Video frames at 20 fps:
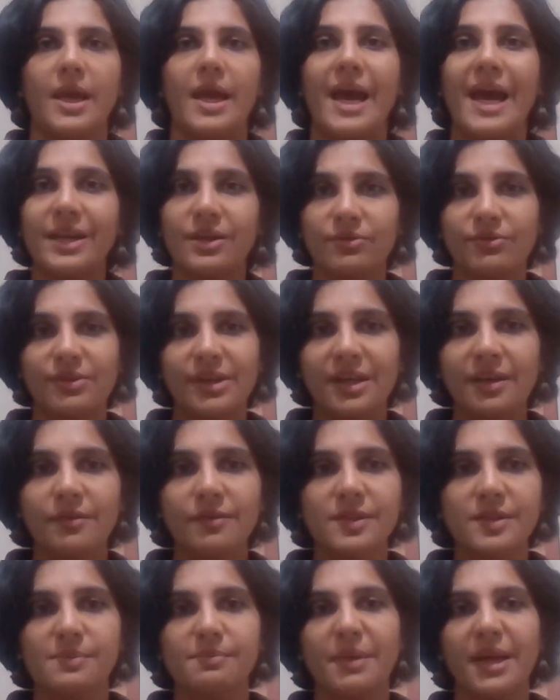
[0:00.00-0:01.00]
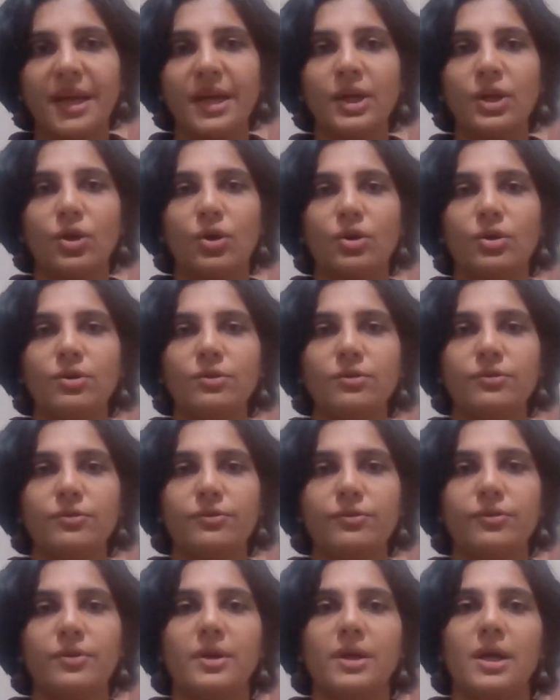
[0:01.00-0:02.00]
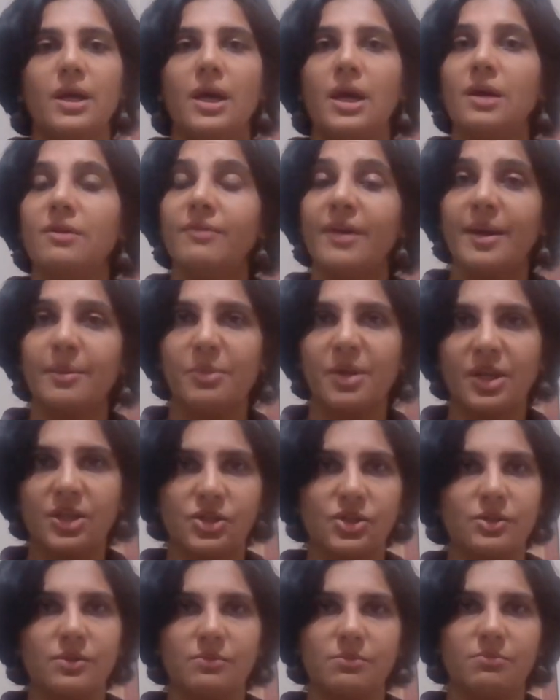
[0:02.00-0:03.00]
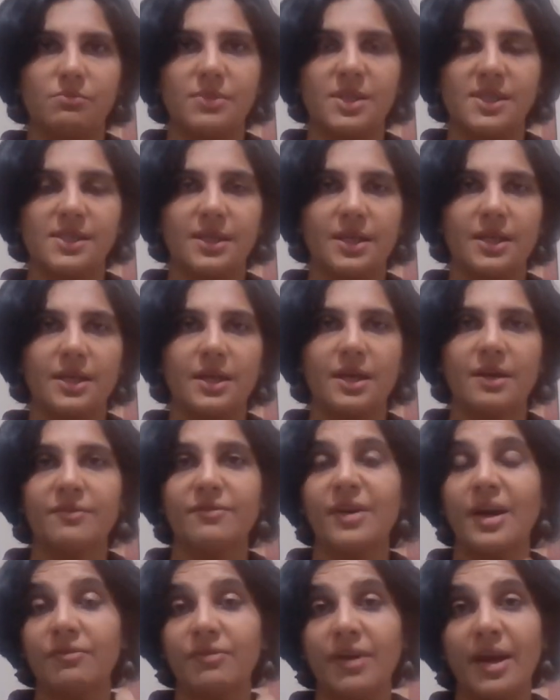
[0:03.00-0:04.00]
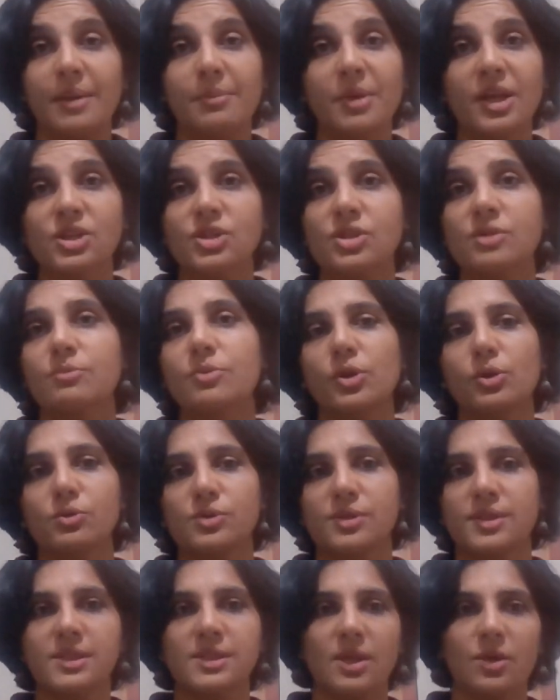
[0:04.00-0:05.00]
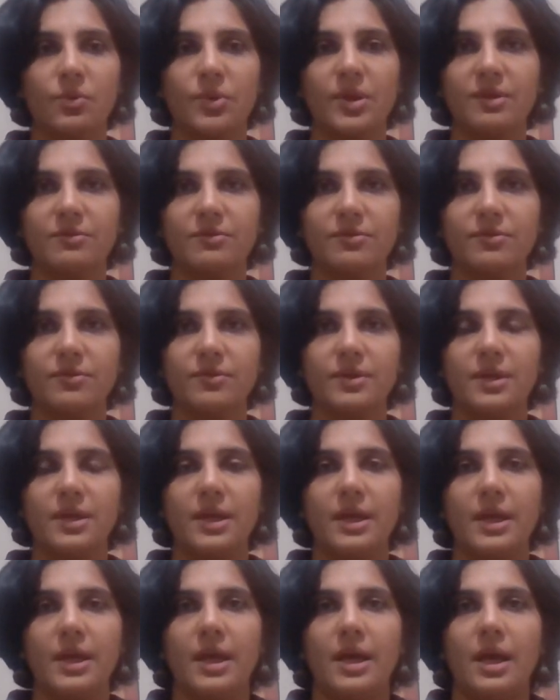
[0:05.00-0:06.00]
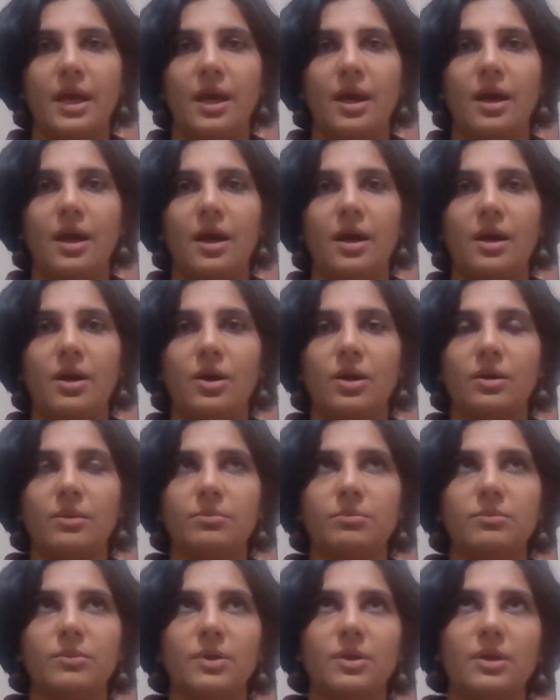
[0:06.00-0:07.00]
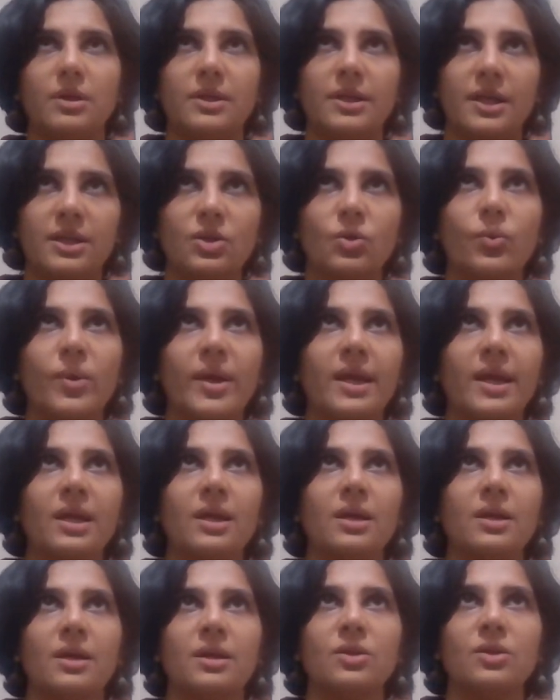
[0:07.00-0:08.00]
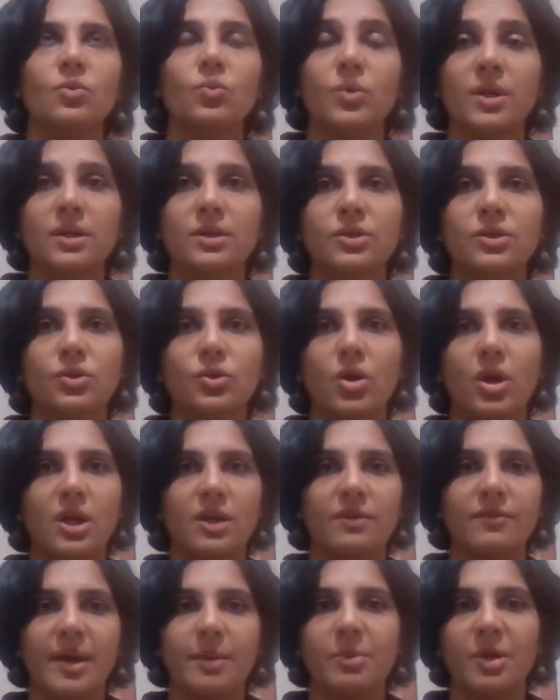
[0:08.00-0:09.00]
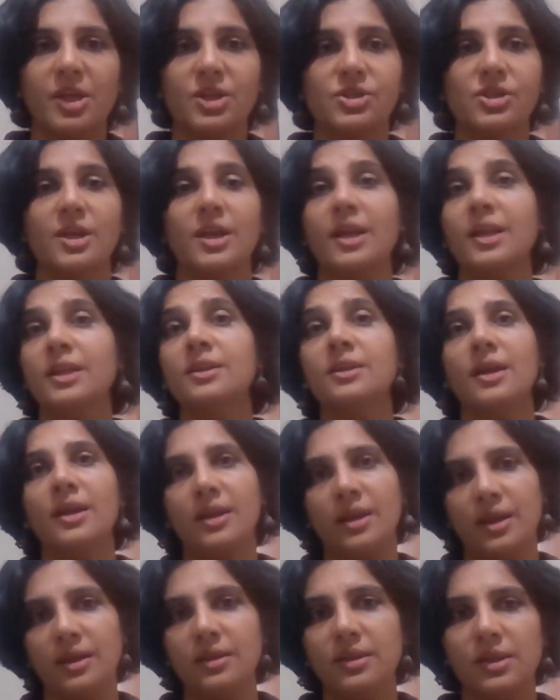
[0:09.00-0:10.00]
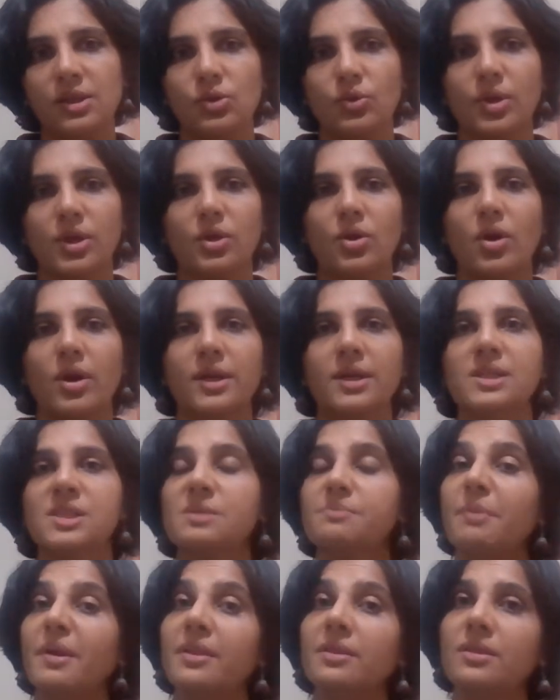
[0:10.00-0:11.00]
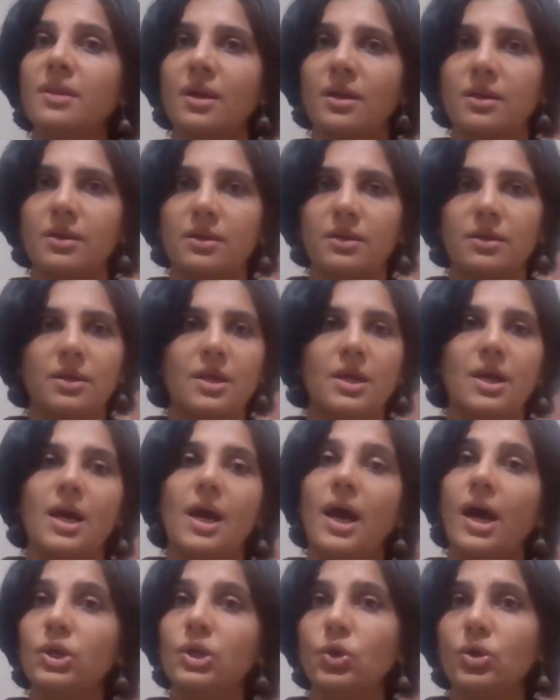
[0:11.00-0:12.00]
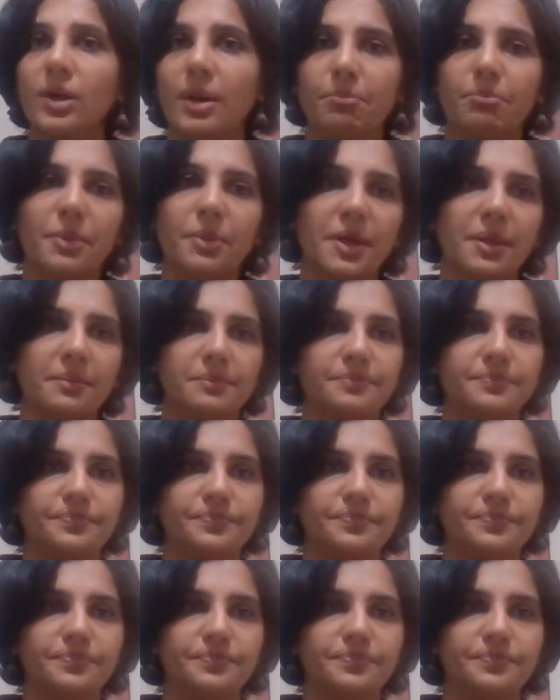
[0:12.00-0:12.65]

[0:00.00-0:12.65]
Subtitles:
and a wave is made of a vibration. Basically, a vibration produces a wave. uh, another word to call a vibration in Hindi, you can call it spandan, anukampan.